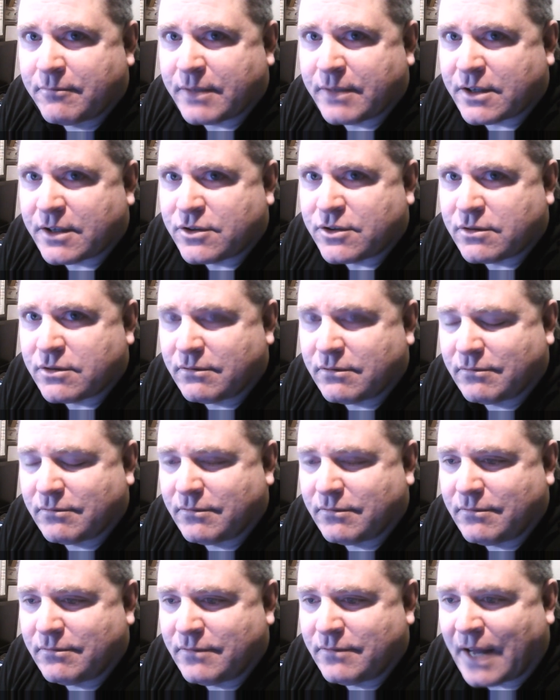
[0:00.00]
because
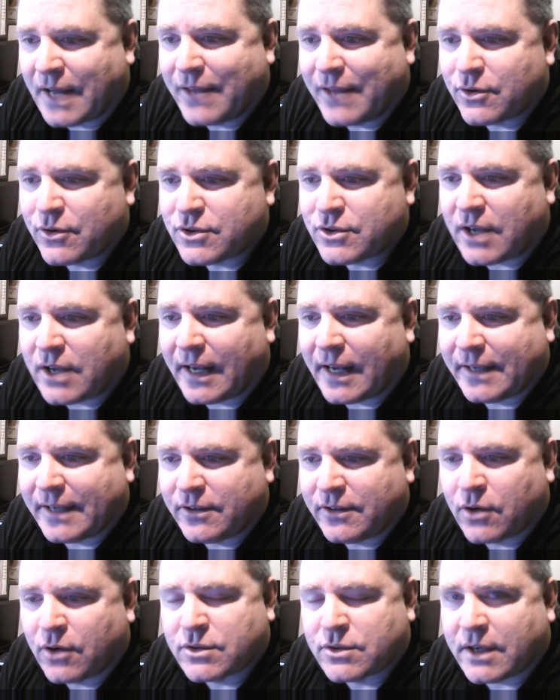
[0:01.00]
neither
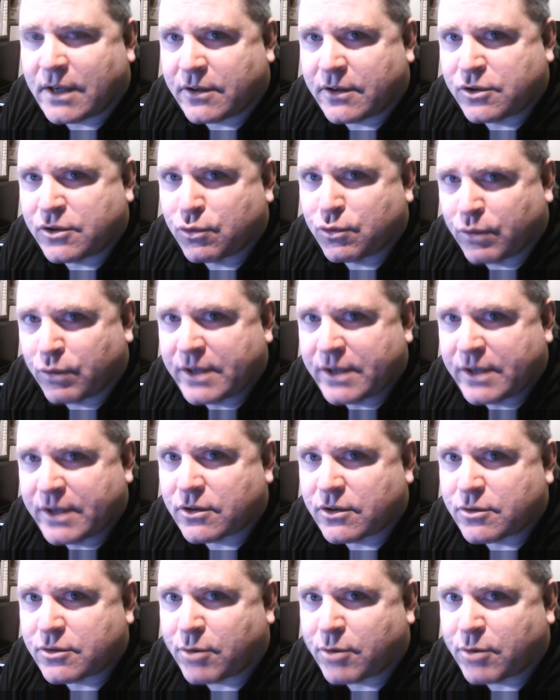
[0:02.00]
side knows how to do
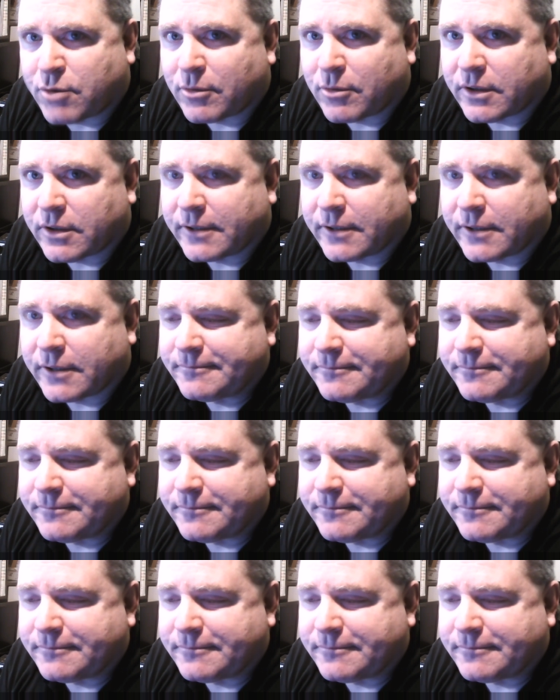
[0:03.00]
research properly.